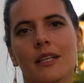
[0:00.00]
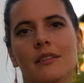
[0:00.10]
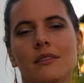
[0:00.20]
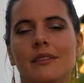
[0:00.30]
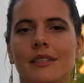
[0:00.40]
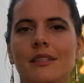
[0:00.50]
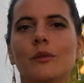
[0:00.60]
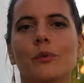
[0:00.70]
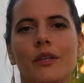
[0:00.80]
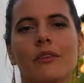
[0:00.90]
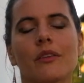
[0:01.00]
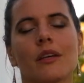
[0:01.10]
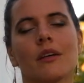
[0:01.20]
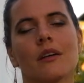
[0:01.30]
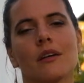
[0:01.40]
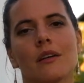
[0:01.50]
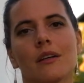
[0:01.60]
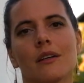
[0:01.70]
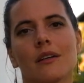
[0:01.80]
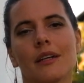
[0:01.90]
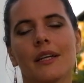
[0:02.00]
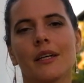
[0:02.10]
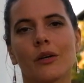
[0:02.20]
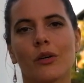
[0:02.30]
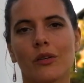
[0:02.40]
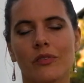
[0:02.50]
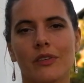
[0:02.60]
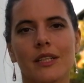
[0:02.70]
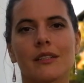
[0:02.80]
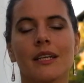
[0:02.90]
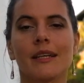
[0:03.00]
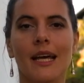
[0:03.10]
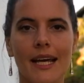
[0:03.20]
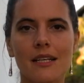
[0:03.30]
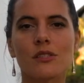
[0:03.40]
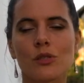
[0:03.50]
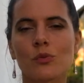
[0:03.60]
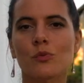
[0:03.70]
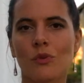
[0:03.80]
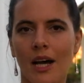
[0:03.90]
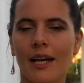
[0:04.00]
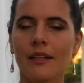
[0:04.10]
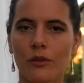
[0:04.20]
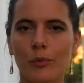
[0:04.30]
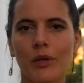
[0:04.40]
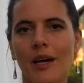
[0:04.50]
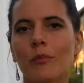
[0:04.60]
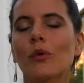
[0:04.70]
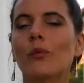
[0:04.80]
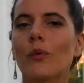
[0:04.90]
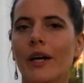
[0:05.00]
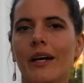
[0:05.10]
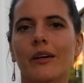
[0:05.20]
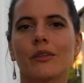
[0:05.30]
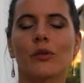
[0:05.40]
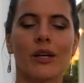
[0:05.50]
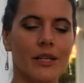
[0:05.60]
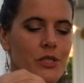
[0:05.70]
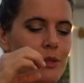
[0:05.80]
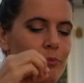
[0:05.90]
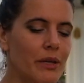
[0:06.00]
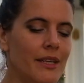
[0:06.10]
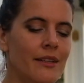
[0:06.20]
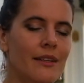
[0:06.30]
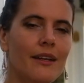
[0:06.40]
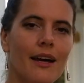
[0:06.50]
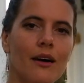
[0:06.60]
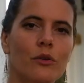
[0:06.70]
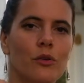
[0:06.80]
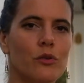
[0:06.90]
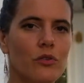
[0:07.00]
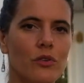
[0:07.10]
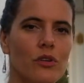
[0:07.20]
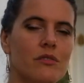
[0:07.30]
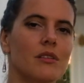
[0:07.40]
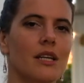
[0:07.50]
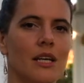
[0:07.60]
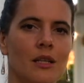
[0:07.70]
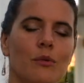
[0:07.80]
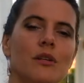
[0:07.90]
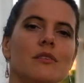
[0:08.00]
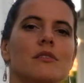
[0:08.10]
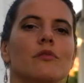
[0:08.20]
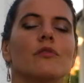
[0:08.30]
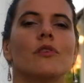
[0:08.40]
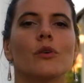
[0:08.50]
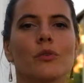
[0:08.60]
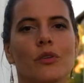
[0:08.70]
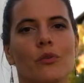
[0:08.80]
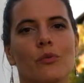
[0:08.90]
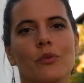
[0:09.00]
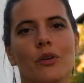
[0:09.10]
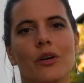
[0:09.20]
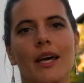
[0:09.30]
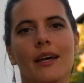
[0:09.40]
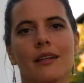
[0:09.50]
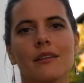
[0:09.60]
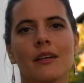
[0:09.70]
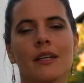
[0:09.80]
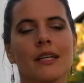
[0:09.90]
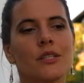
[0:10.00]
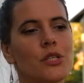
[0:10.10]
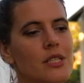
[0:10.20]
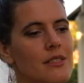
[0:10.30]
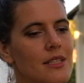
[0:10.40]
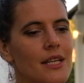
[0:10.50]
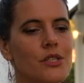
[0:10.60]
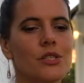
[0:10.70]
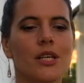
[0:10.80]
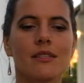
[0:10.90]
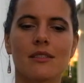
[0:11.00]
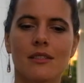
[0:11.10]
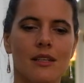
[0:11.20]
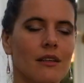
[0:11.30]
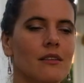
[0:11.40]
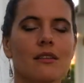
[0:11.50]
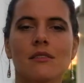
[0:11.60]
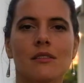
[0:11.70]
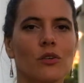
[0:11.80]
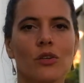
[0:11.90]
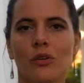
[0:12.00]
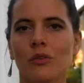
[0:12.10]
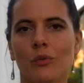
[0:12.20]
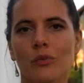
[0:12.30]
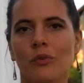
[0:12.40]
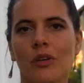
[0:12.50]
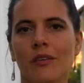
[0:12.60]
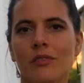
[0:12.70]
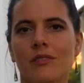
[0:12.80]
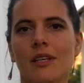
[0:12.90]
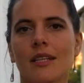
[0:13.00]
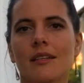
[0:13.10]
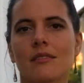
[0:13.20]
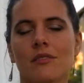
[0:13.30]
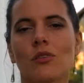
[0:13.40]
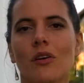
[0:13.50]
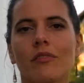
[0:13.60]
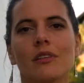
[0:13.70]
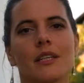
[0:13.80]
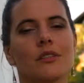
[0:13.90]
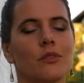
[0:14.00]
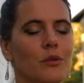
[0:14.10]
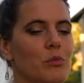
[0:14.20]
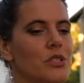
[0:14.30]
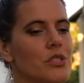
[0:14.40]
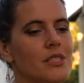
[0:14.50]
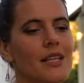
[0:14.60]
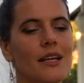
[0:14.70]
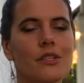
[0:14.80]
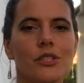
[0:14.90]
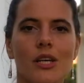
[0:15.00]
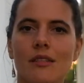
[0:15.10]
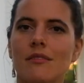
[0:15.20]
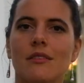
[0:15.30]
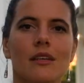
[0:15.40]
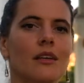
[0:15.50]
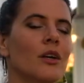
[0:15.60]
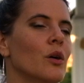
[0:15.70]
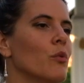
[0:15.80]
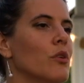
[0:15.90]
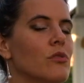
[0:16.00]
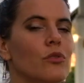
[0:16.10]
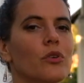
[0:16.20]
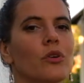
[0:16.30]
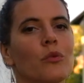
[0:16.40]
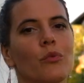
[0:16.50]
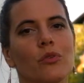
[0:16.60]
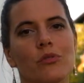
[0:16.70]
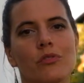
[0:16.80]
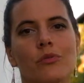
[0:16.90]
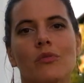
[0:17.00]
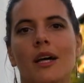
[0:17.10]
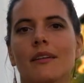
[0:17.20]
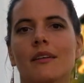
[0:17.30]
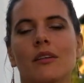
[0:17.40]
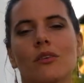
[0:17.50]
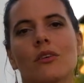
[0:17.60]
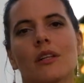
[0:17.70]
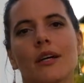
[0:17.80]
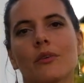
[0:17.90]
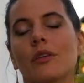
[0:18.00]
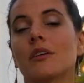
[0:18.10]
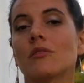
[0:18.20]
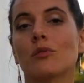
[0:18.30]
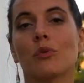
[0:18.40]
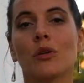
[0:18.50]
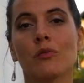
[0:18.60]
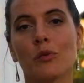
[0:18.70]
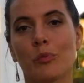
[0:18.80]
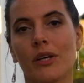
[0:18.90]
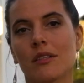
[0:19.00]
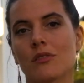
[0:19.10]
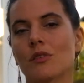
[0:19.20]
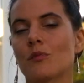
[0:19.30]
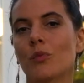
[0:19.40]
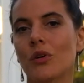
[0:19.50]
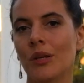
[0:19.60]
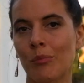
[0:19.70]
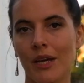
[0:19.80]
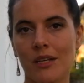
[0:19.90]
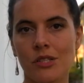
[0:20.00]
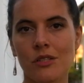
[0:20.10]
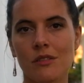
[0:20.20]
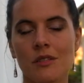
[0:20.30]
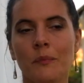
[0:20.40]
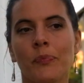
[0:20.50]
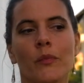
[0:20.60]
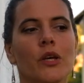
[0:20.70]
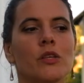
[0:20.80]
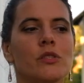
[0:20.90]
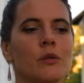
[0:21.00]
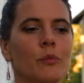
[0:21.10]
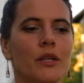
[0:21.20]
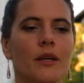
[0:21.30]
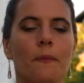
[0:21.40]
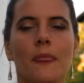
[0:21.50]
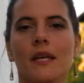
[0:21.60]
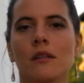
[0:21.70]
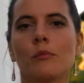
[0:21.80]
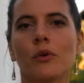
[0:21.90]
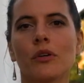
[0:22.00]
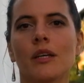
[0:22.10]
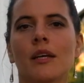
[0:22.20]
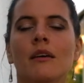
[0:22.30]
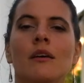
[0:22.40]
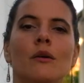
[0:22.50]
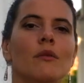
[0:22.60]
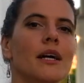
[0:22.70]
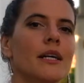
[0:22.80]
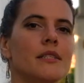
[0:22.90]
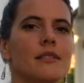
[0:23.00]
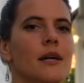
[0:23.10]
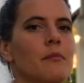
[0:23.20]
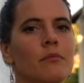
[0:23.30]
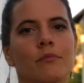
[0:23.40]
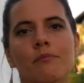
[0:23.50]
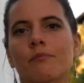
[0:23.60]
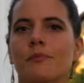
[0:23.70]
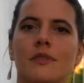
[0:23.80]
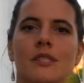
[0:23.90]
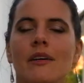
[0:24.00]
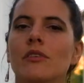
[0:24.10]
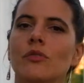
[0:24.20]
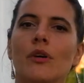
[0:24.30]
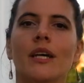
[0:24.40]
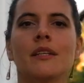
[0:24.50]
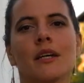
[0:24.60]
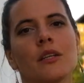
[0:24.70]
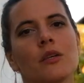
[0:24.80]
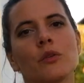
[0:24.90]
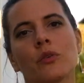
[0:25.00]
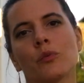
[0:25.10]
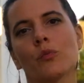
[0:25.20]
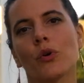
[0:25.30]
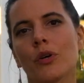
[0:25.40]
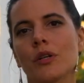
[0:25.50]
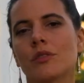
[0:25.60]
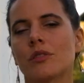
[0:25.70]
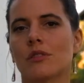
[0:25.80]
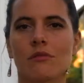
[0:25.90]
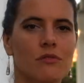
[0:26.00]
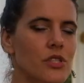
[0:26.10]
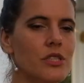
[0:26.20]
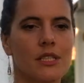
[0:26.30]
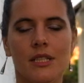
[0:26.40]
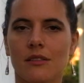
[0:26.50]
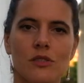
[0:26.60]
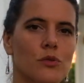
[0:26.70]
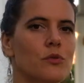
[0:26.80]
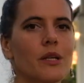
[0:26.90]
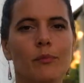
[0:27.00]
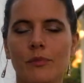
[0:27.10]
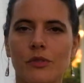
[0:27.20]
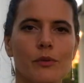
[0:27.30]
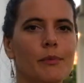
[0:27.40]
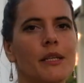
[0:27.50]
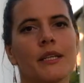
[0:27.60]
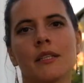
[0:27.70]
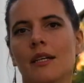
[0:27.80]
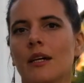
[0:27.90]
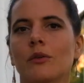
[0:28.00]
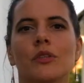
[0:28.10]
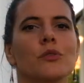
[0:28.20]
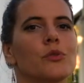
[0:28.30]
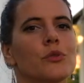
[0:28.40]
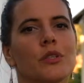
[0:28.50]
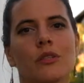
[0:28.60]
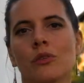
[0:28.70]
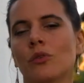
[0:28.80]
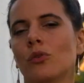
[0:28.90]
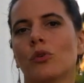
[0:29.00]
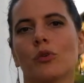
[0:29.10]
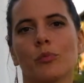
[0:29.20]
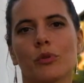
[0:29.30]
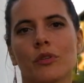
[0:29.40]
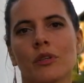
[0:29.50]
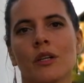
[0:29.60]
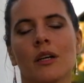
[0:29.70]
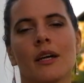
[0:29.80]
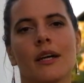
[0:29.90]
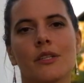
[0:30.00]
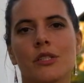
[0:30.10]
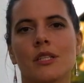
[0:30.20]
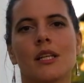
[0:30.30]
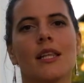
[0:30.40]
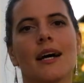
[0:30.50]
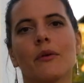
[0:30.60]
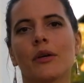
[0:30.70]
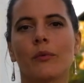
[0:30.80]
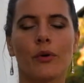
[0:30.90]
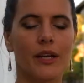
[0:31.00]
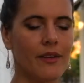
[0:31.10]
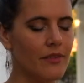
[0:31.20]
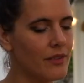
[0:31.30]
and deal with inner conflict. As you write, you become aware. You actually pin down those thoughts that are anyways floating through your head. Just digesting, it doesn't, you know, you don't have to sell it as a novel later on, but just digesting what is going on with you, just writing it all out. There's this wonderful practice of morning pages where you simply, in the morning, write some 700 to 800 words, just scribbling it down into a notebook and just allowing whatever